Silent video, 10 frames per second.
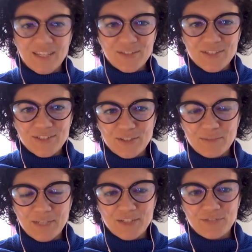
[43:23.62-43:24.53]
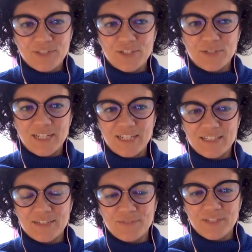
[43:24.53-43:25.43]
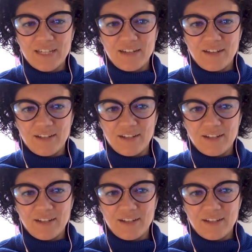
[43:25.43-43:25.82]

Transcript: Thank you so much for joining us for that